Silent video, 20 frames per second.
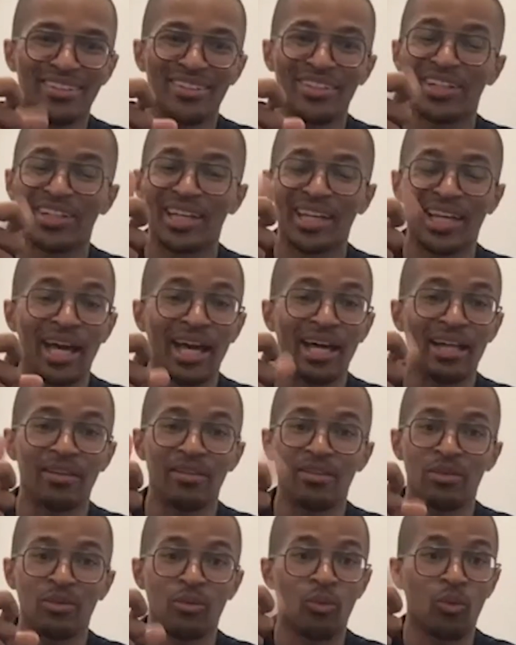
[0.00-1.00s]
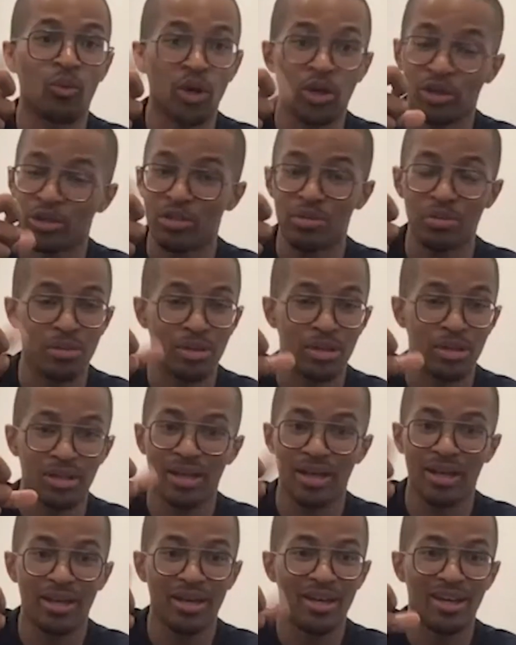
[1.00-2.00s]
looking at the worst
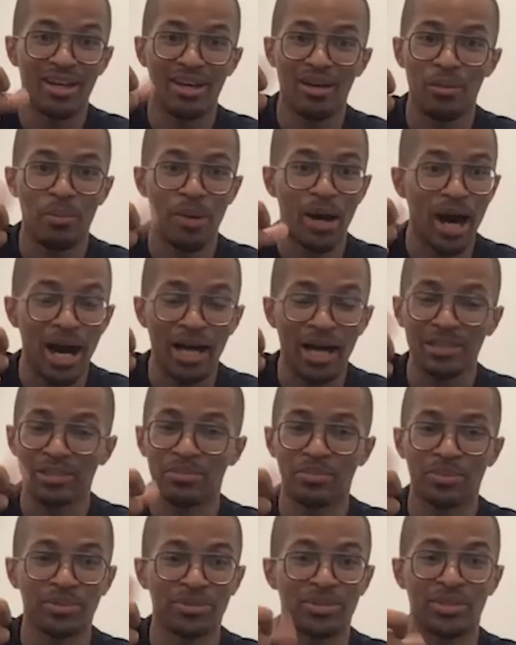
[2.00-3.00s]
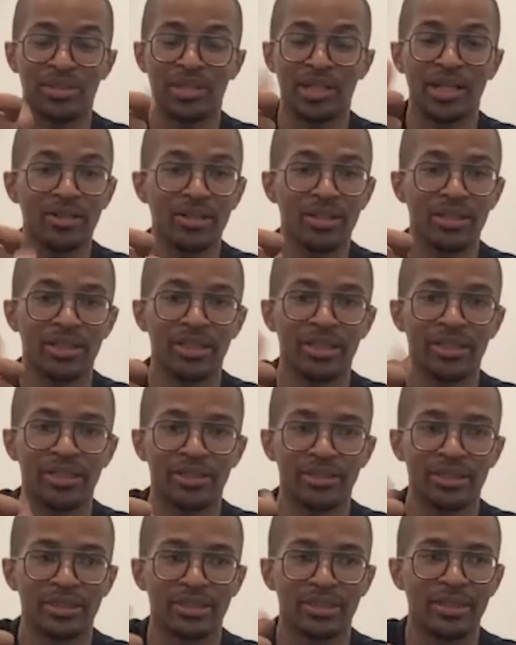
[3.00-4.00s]
possible
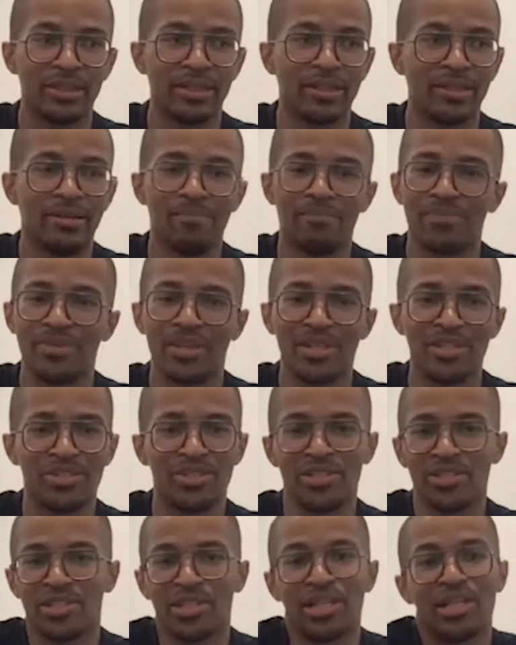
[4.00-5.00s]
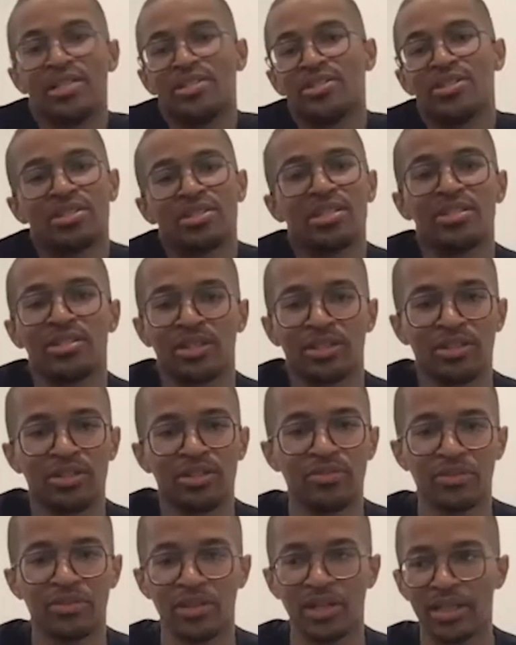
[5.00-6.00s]
scenarios, it just isn't
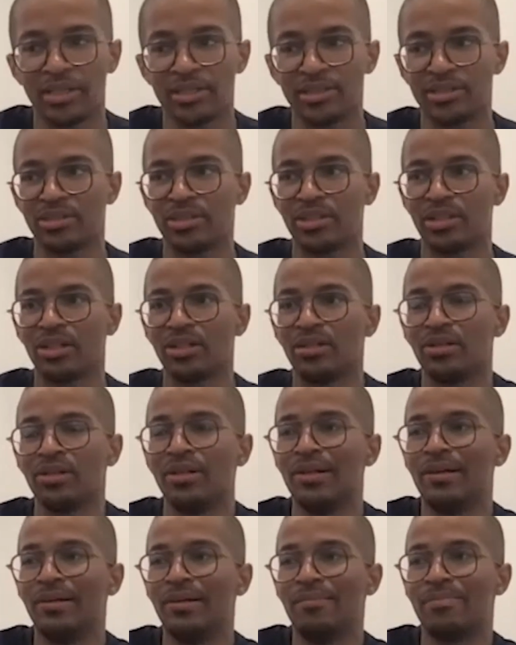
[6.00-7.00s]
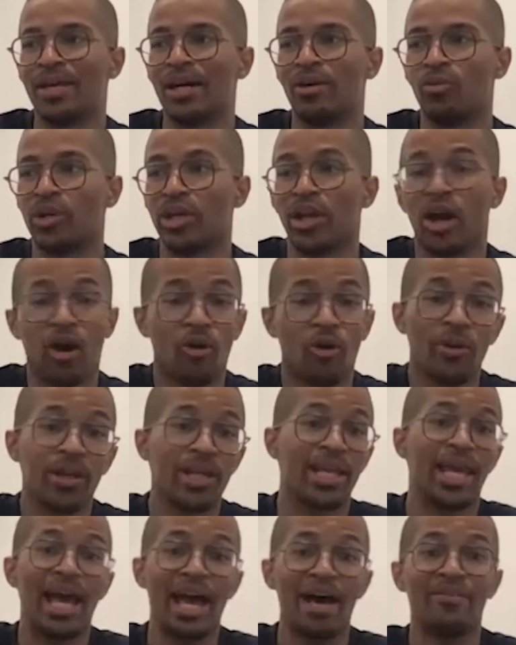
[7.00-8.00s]
good for us. And so we
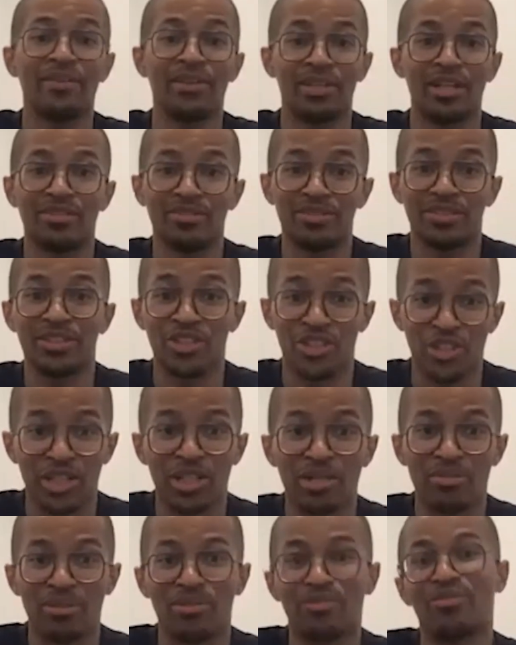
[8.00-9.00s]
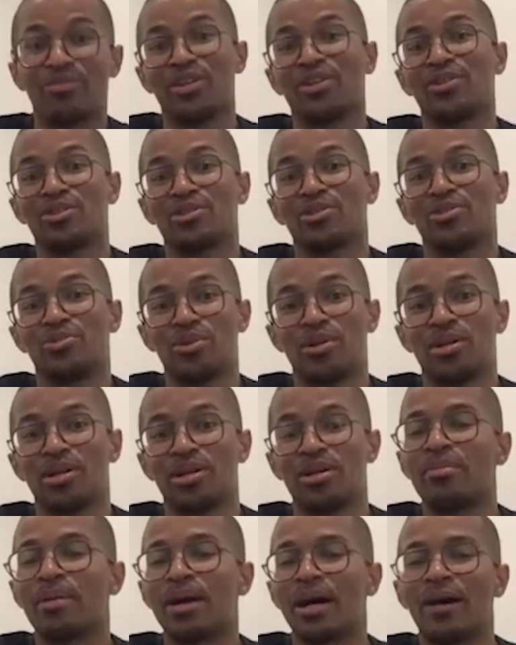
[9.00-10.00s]
already have enough legitimate fears to
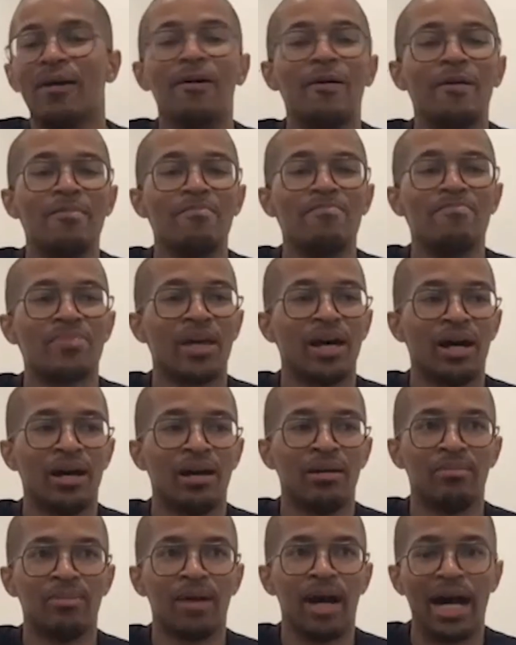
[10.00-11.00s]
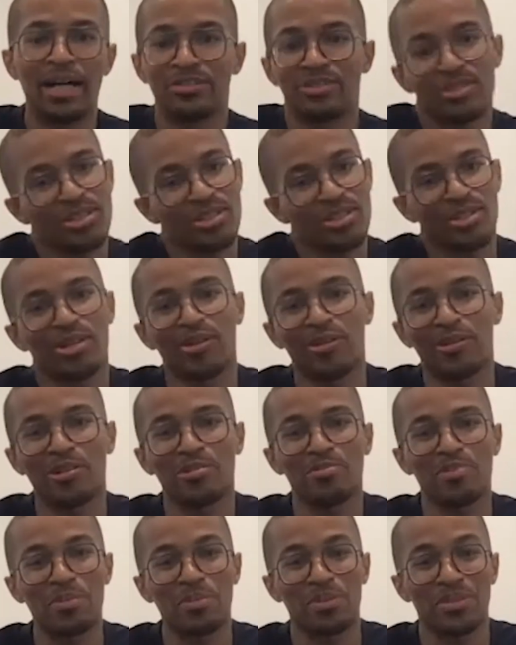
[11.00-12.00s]
worry about. I just
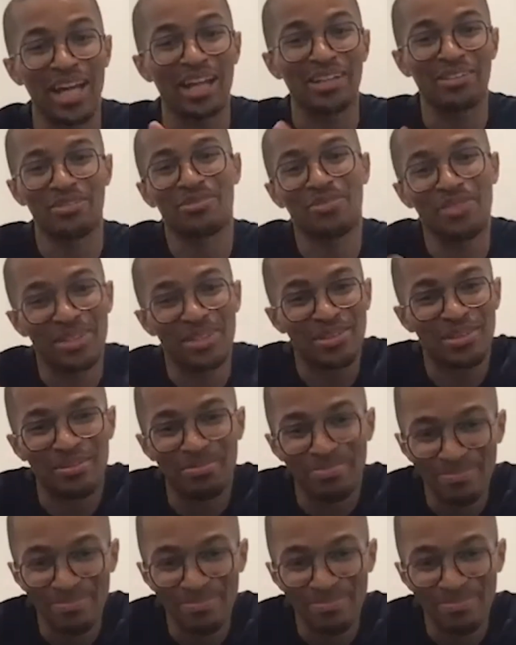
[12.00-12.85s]
encourage people not to feed them.